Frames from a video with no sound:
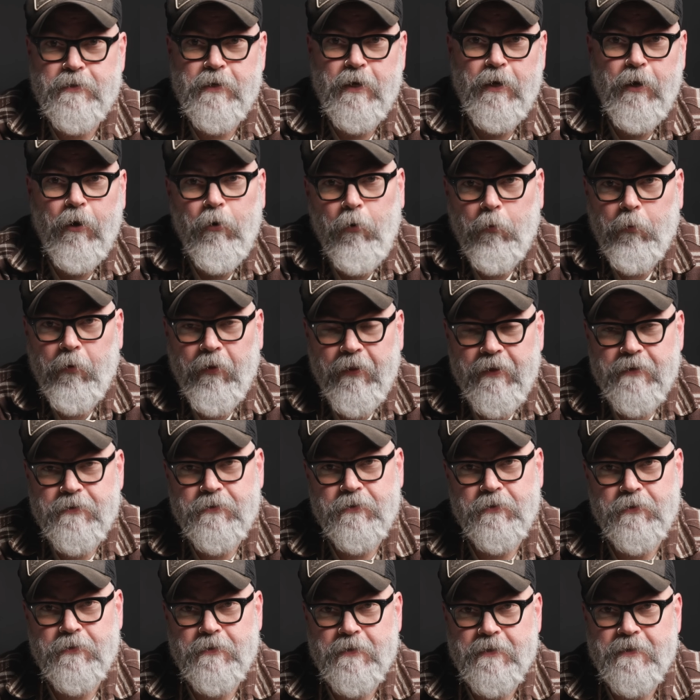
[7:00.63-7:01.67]
say, oh, well, that's
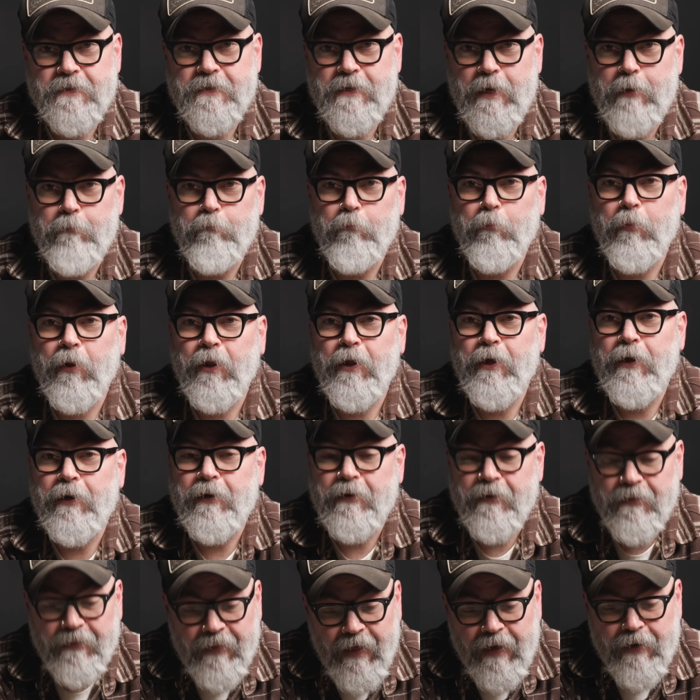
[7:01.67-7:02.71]
just the same
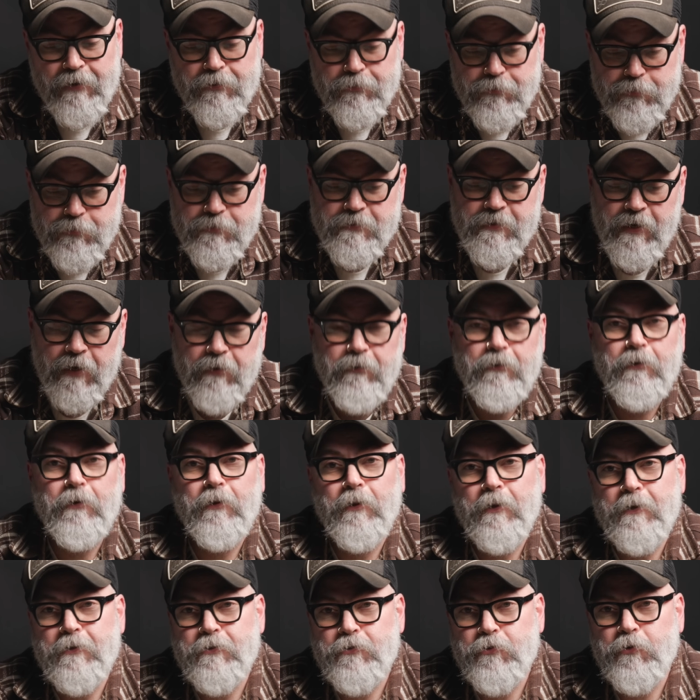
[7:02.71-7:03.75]
blend, and that is
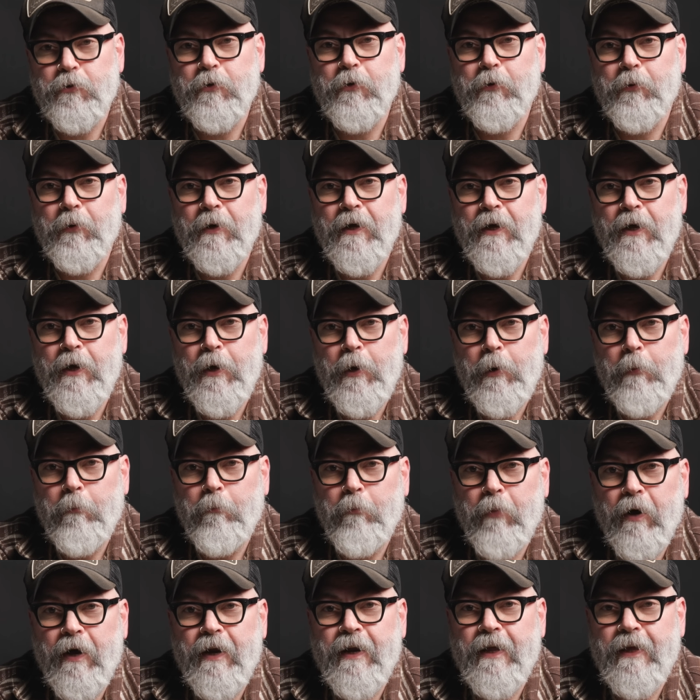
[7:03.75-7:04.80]
technically true.
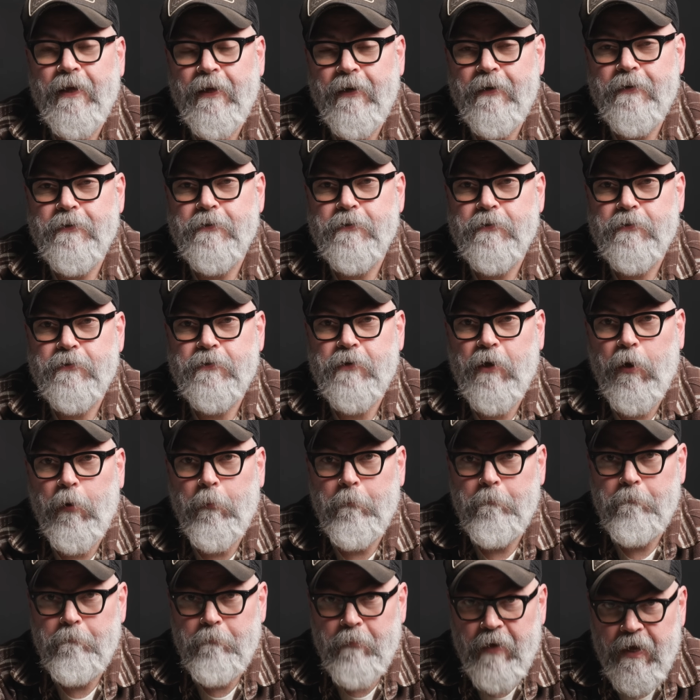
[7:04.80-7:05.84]
But it is
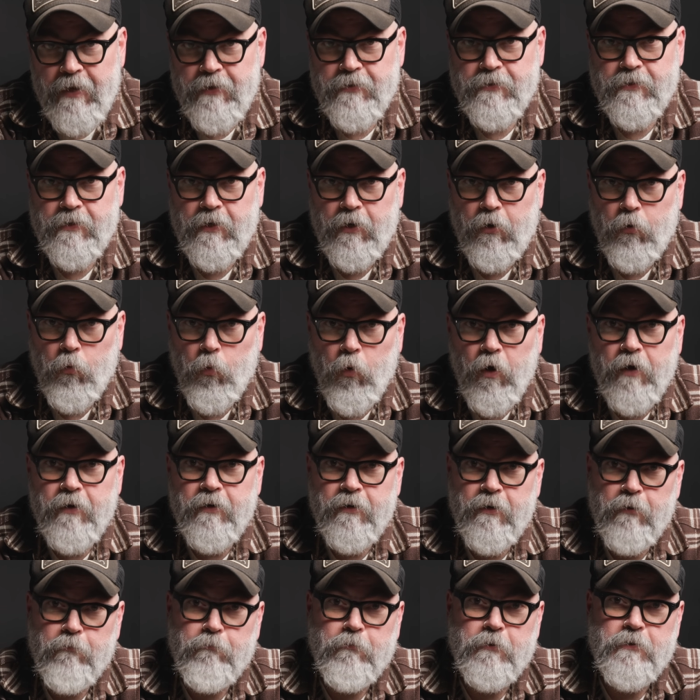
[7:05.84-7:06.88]
amazing
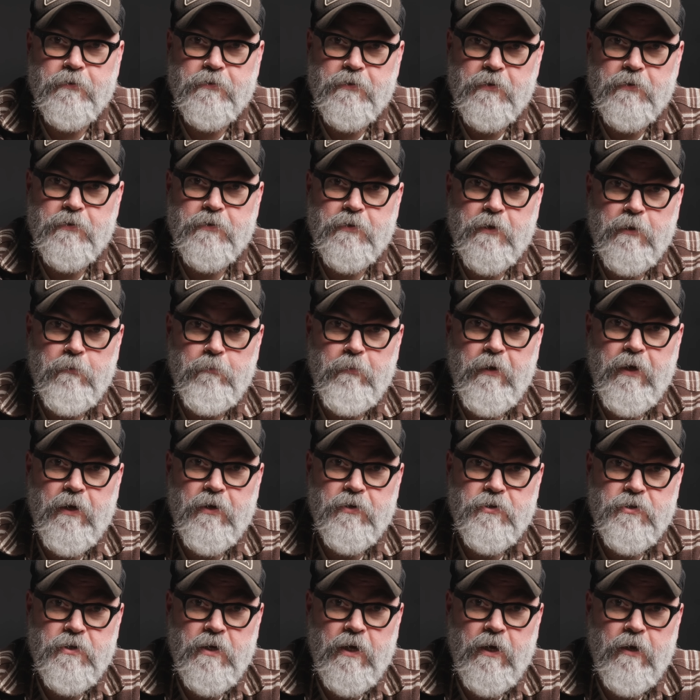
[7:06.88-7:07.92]
what differences can be
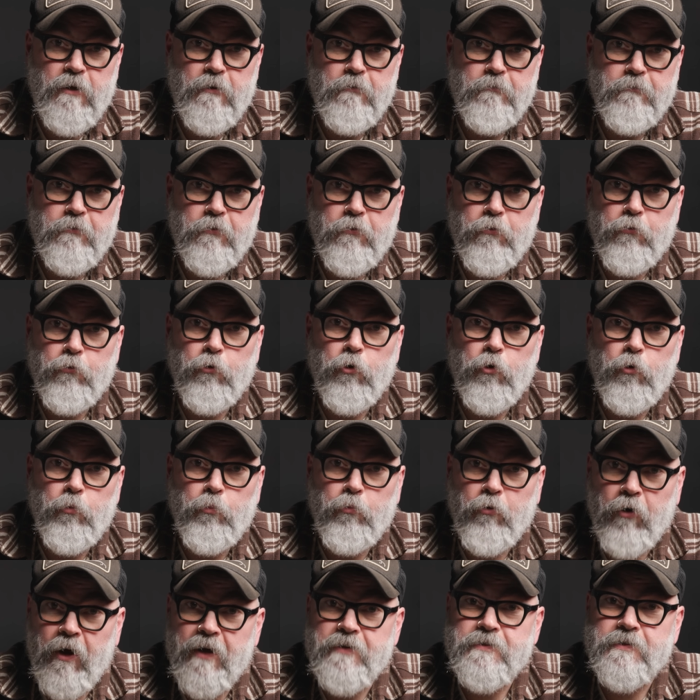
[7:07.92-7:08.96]
achieved through
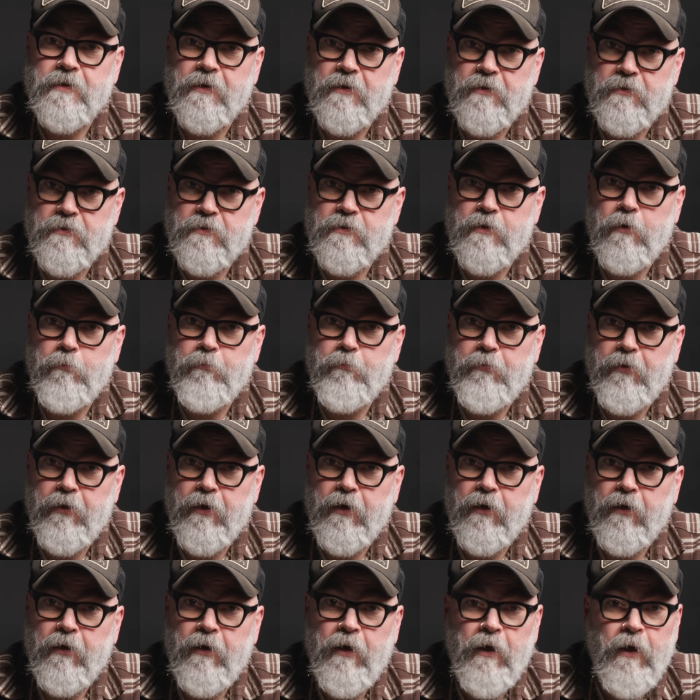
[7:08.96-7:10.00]
pressing
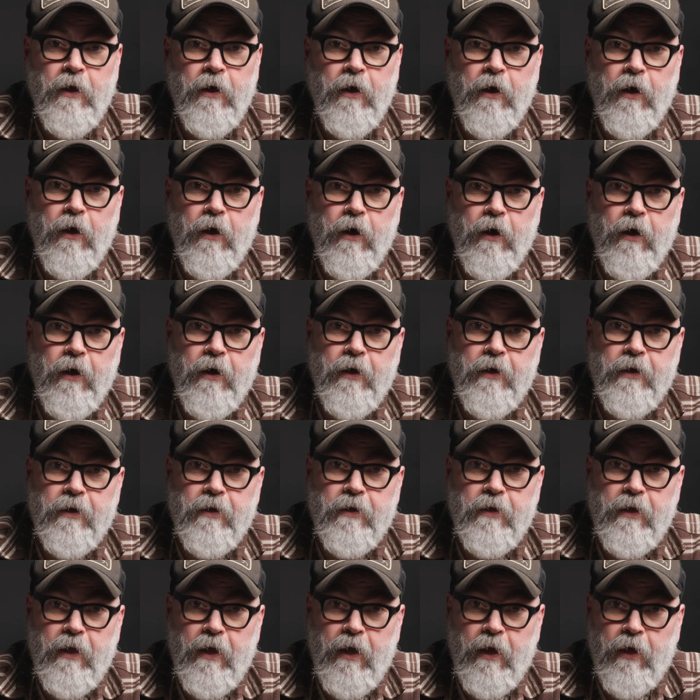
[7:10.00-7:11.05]
something
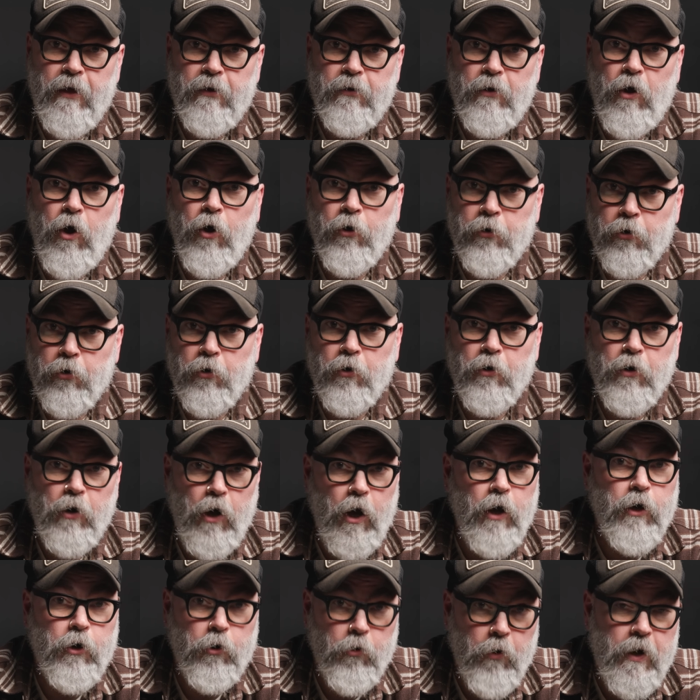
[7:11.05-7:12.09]
and under
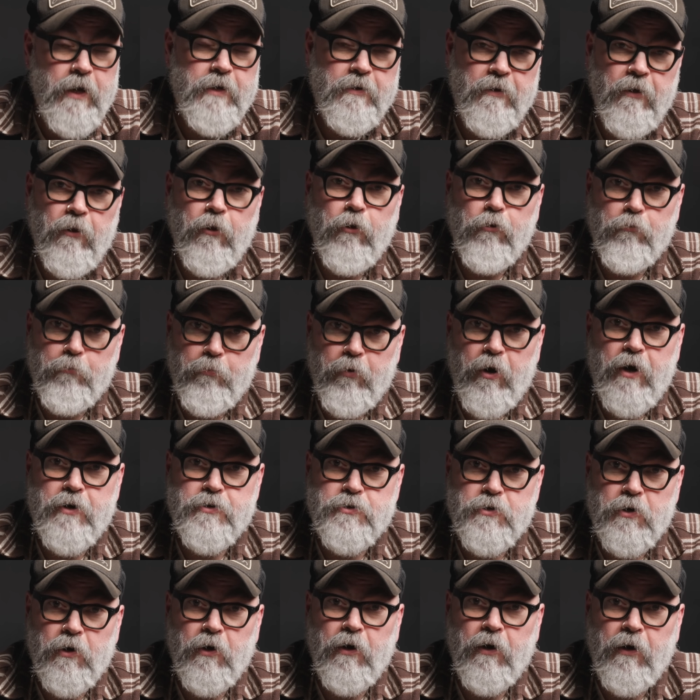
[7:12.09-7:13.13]
a great deal of
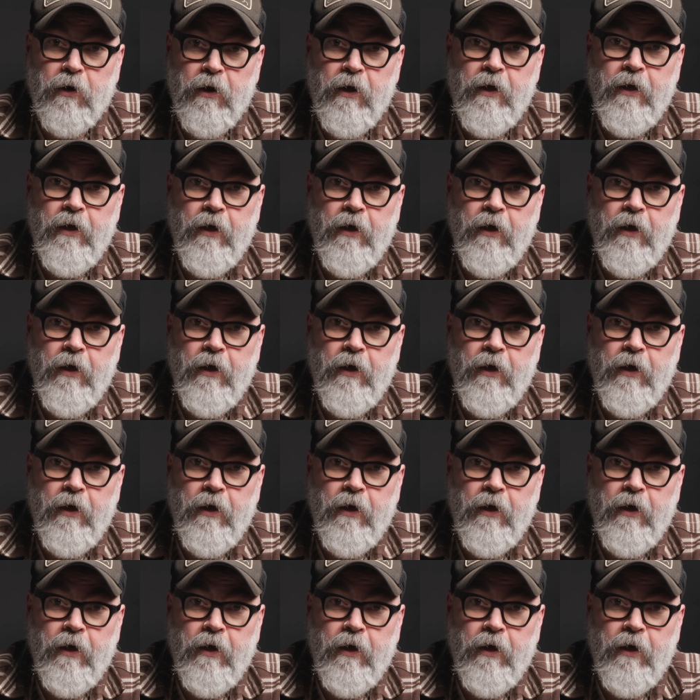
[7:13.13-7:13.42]
pressure